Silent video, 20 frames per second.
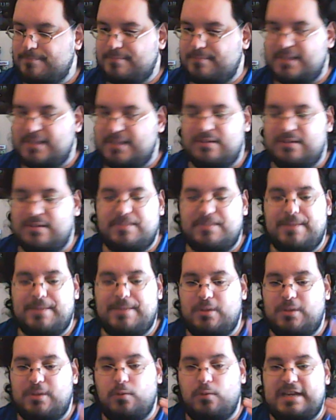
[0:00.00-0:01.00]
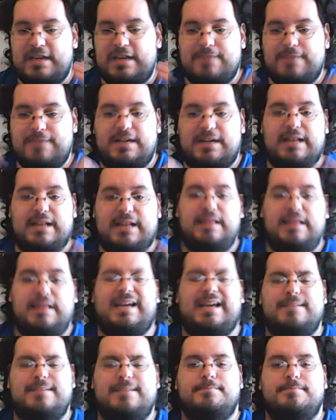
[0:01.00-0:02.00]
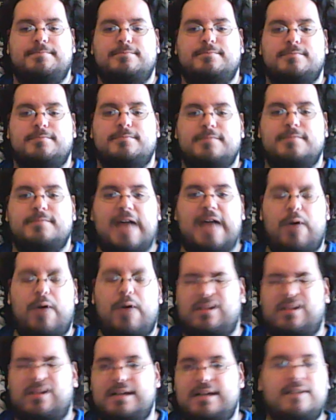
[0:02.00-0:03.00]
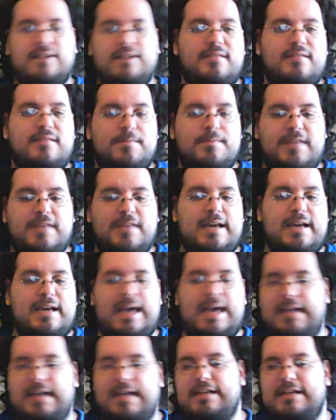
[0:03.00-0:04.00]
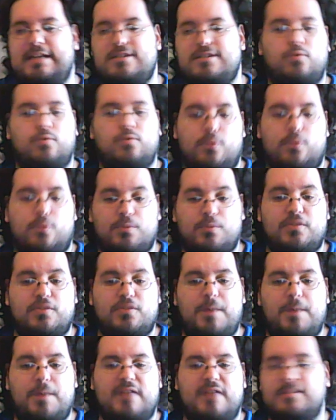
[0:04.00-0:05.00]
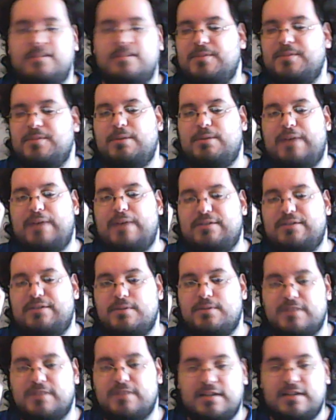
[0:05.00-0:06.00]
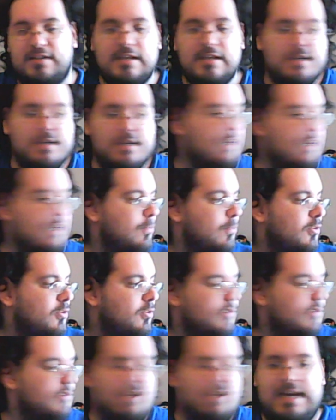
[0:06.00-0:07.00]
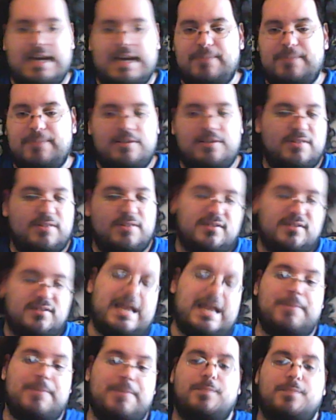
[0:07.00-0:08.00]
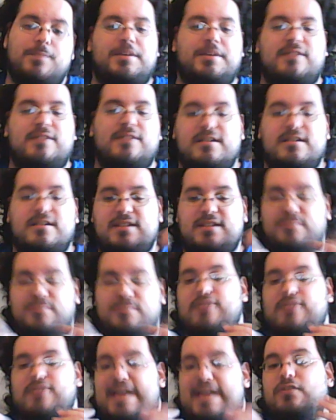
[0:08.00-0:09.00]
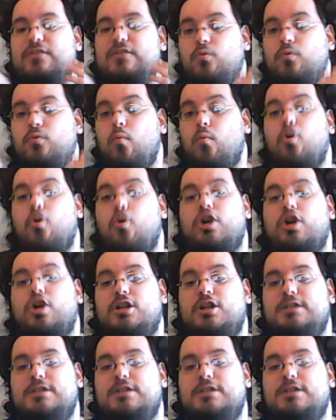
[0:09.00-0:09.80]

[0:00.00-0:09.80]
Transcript: sometimes it wouldn't even click. I would click on something and it just wouldn't respond. Sometimes I would have to even click multiple times and even slam on the button just to get it to work.